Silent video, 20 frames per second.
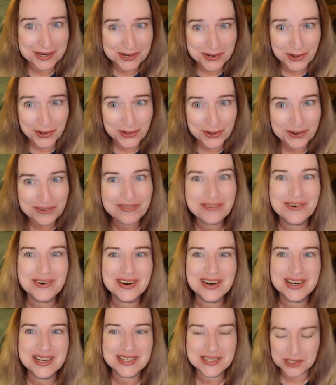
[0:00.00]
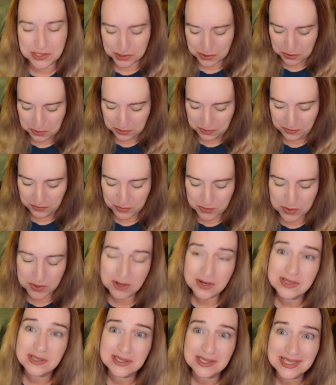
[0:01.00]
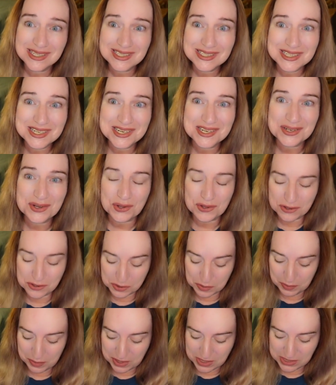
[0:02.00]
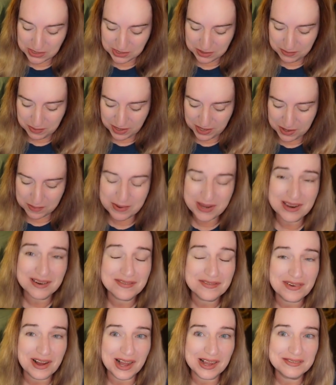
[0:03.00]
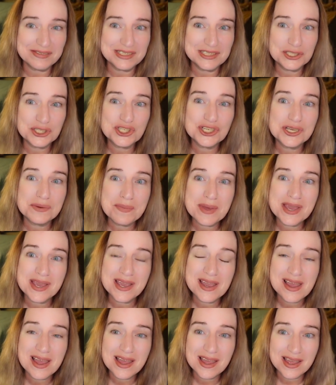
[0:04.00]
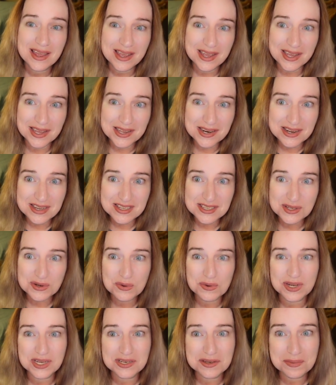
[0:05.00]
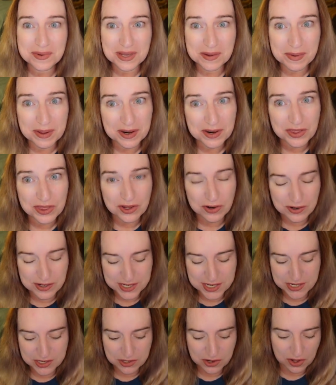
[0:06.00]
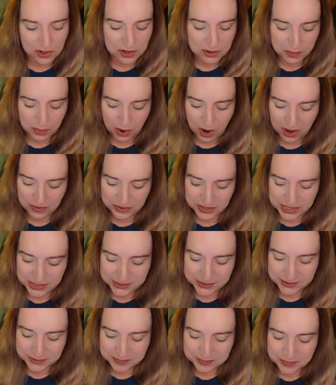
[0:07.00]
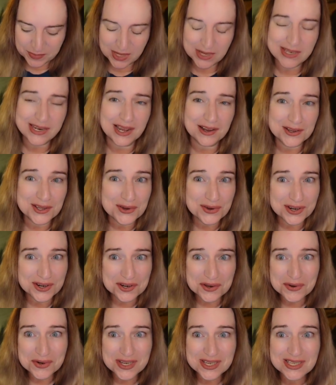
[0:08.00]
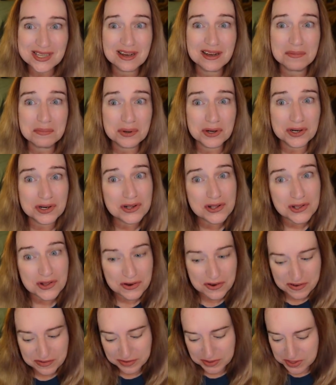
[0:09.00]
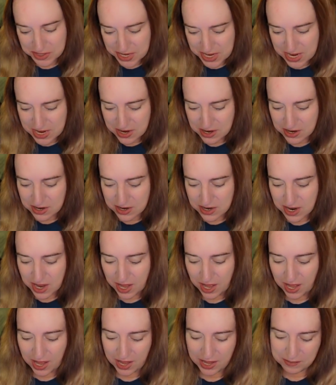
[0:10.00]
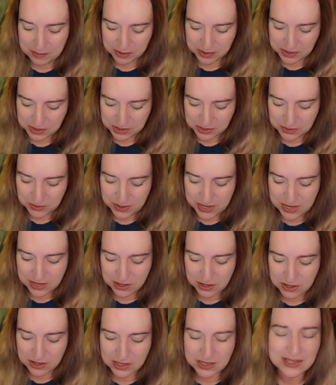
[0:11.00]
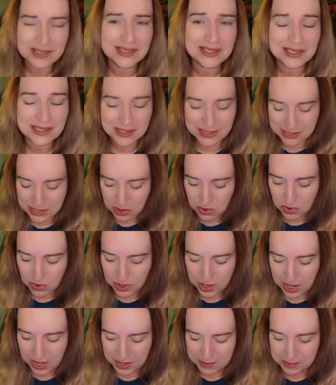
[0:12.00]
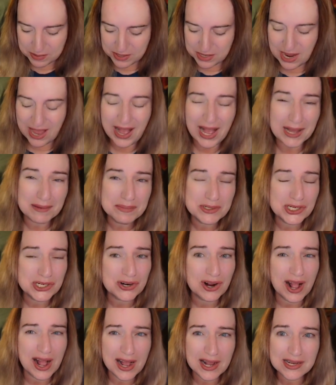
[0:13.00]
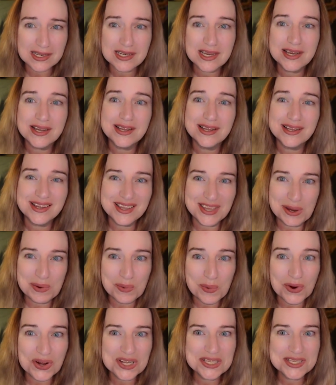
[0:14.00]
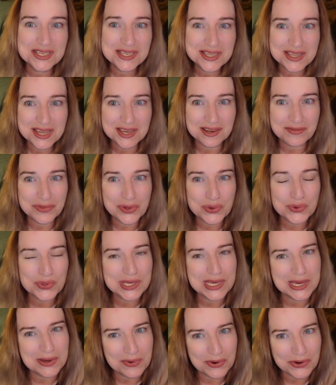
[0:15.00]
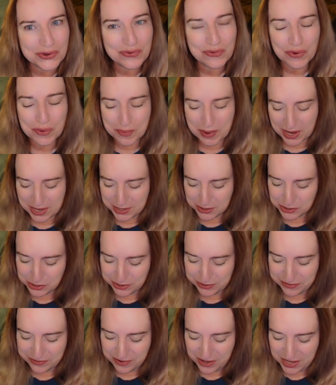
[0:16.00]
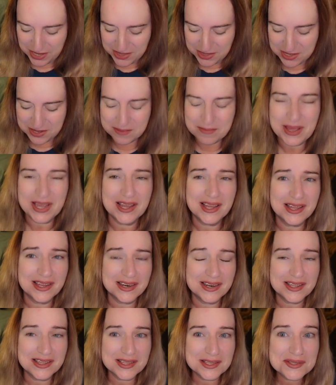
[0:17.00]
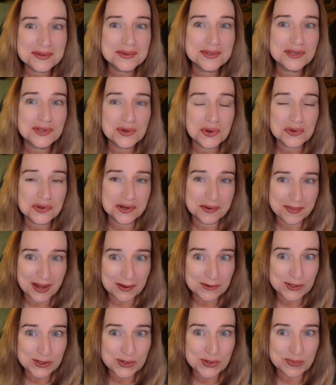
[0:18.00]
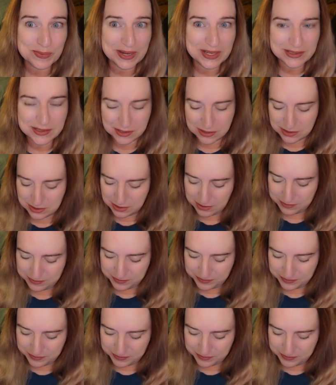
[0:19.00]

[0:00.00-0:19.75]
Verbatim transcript: a dollar for. It sold for sixteen dollars, plus the buyer paid five in shipping. It is going to be about a thirteen dollar profit. Now you can notice I put clover here, I put square, silk, I put abstract. You want to think of those keywords for buyers to find them, and this one sold in about two months.